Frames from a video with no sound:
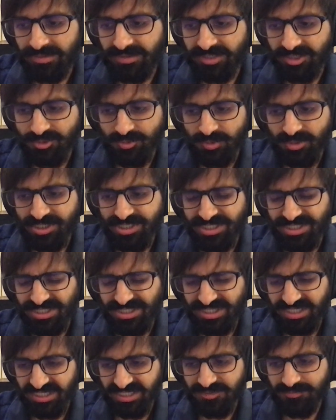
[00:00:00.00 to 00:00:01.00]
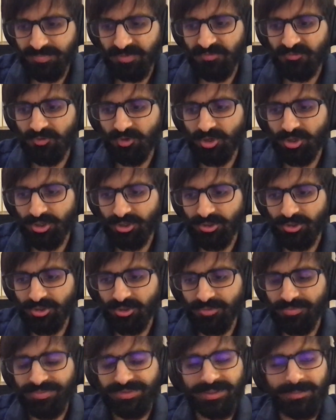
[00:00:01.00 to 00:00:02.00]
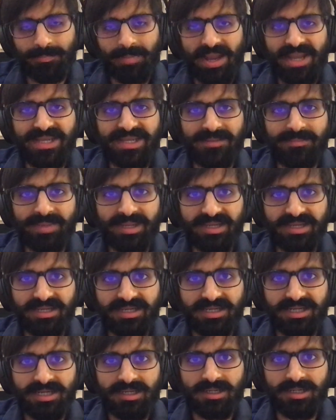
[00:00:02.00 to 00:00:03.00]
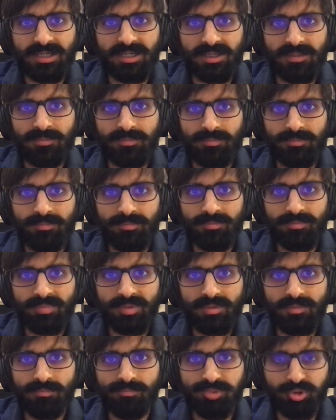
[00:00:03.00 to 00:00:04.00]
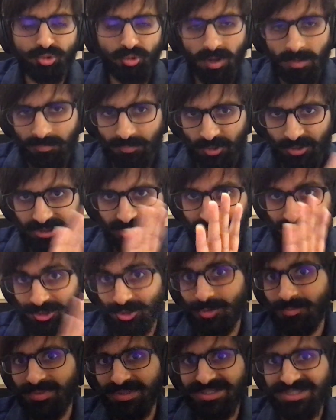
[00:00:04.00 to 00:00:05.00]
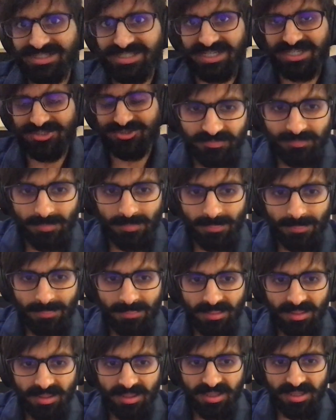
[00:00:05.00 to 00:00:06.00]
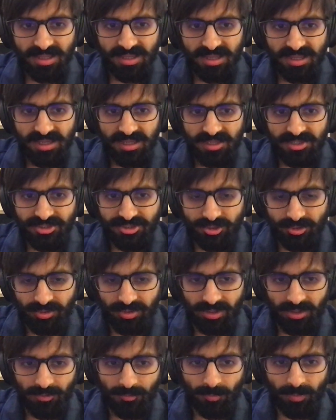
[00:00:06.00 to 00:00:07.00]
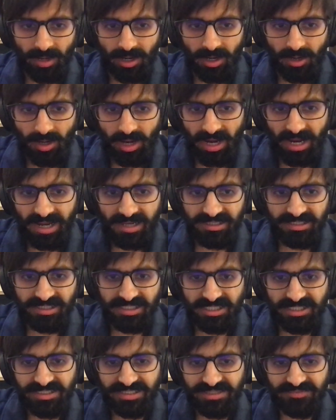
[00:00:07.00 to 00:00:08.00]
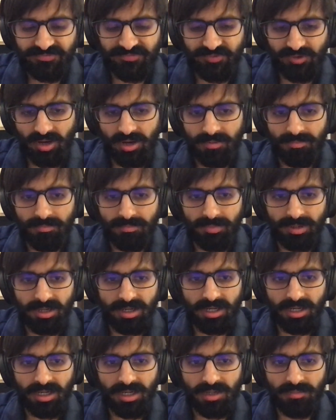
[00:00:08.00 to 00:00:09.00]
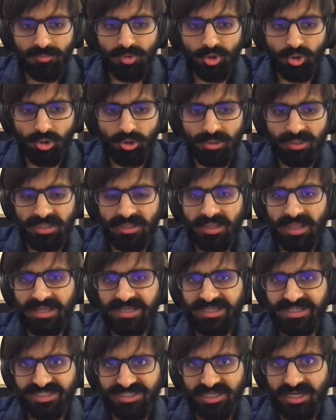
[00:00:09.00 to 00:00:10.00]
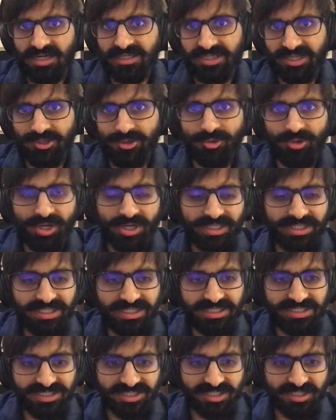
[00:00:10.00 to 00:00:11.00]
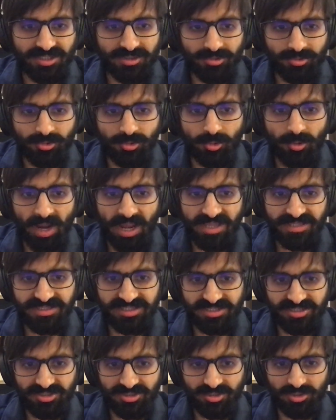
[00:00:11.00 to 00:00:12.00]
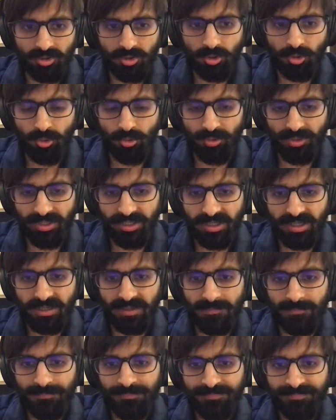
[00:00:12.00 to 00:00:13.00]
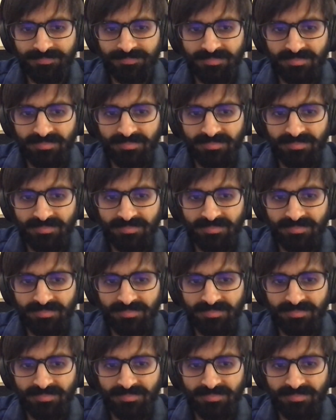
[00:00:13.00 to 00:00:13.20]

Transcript: this was just before, the pandemic blew up on the global stage. So well, I had learned it from Mukul, an Isha Hatha Yoga teacher who has his own